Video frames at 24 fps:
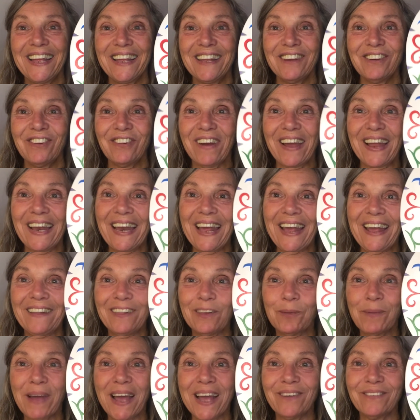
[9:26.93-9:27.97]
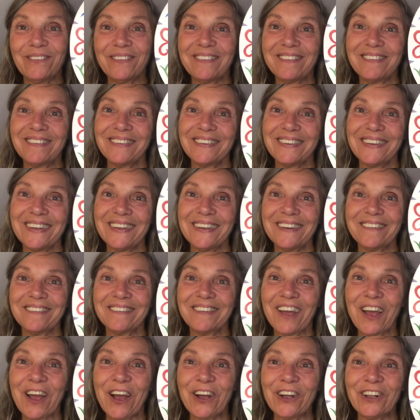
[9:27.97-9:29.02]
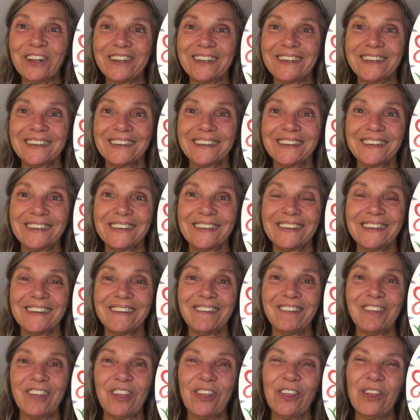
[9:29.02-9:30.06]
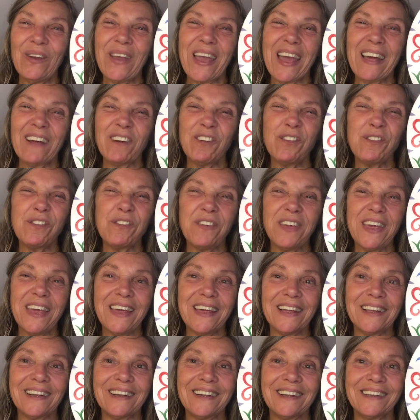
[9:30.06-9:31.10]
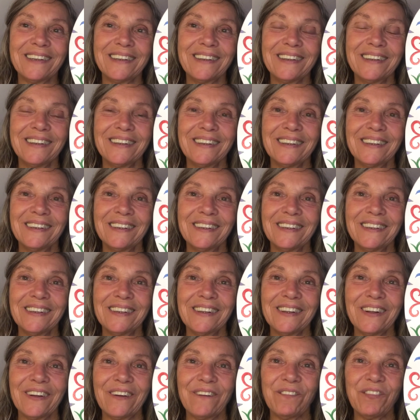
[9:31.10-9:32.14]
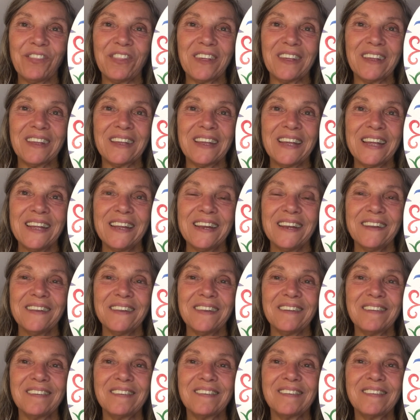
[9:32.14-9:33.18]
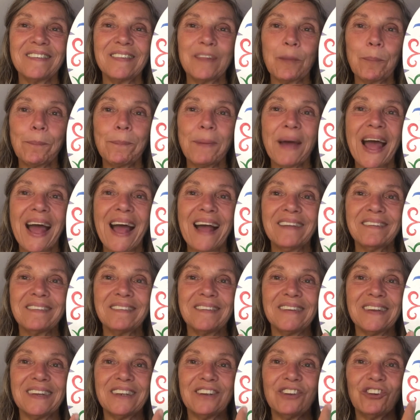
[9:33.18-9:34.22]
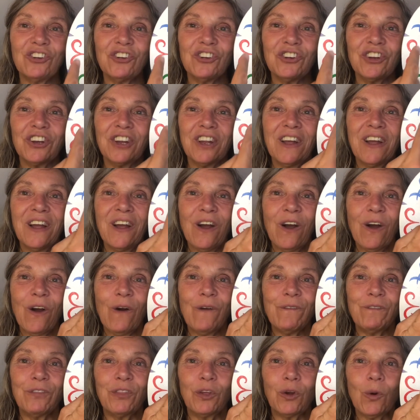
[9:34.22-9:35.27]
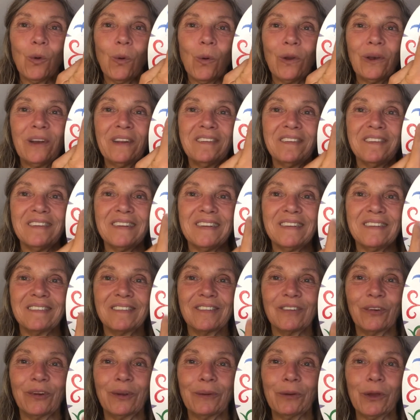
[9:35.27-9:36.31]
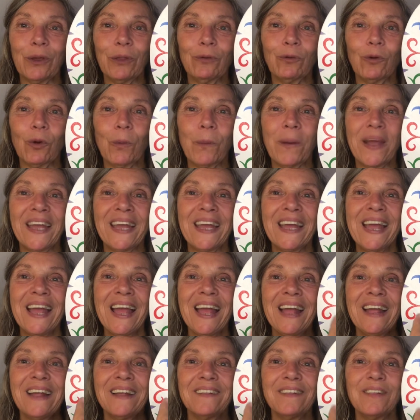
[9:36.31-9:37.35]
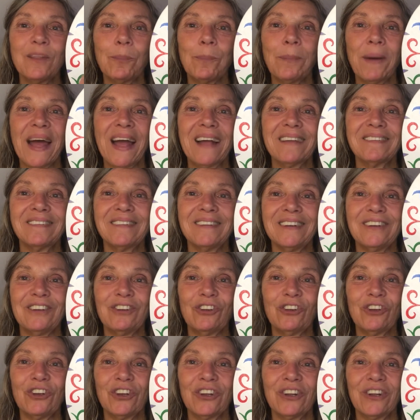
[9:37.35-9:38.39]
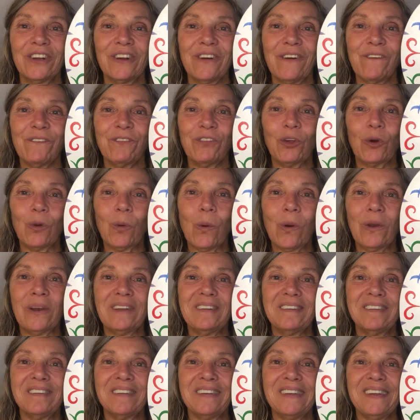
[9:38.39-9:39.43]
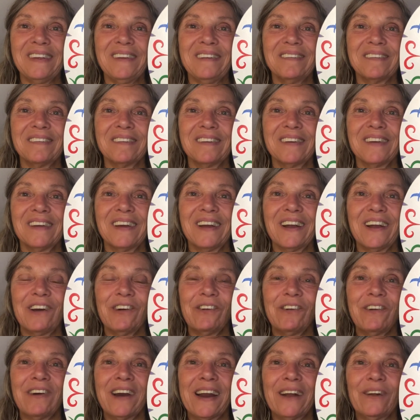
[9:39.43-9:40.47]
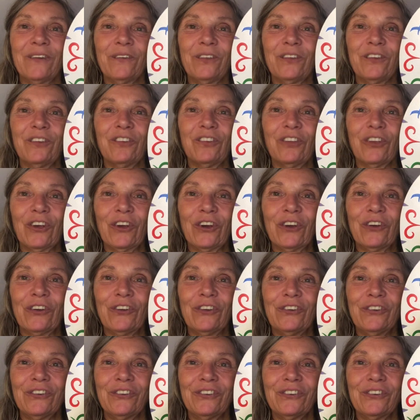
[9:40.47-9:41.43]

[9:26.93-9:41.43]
Try laying them out in the circle so that you get a feel of the passage of the qualities. Sorry, I'm going the wrong way. The passage of the qualities around the circle.